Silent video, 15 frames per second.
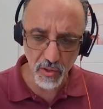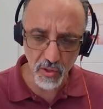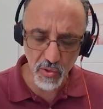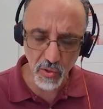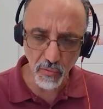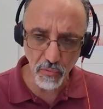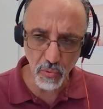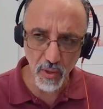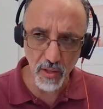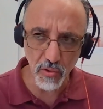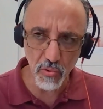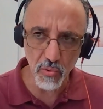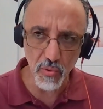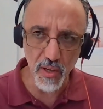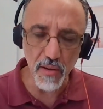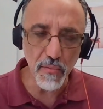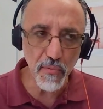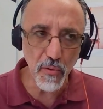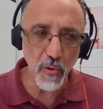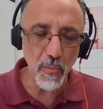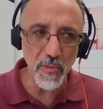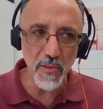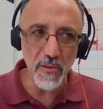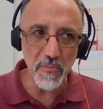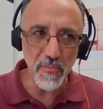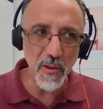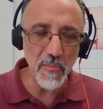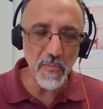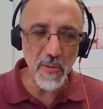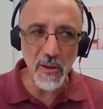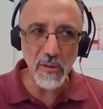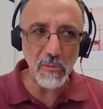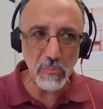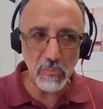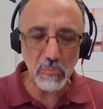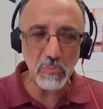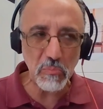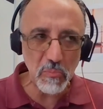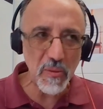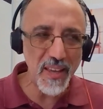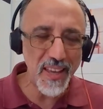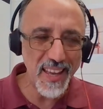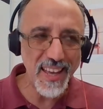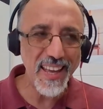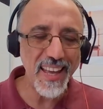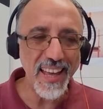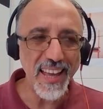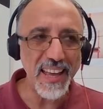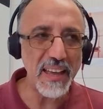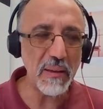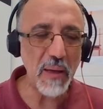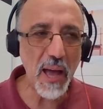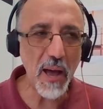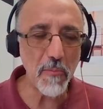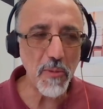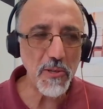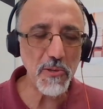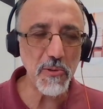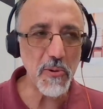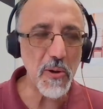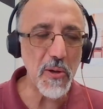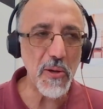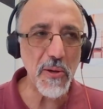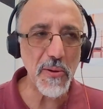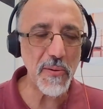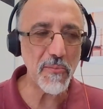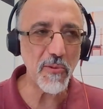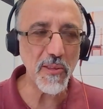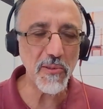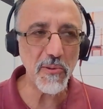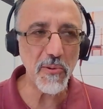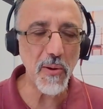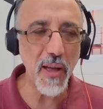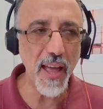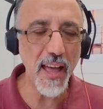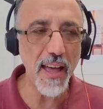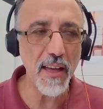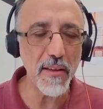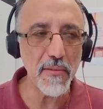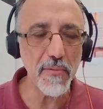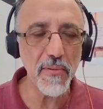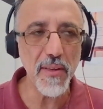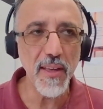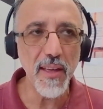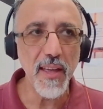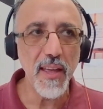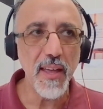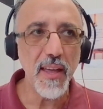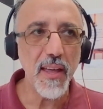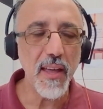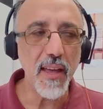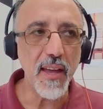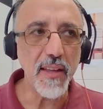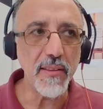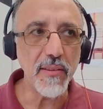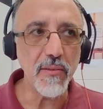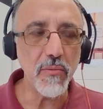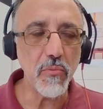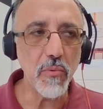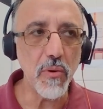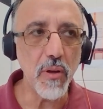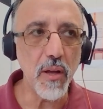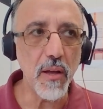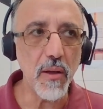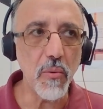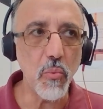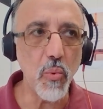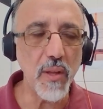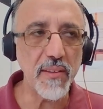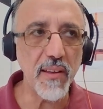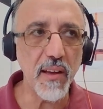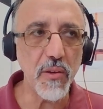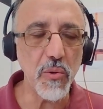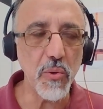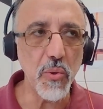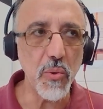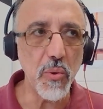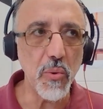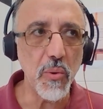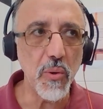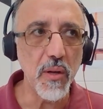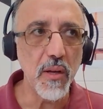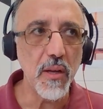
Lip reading: software to inform them about how much you earn, what you have, and what are your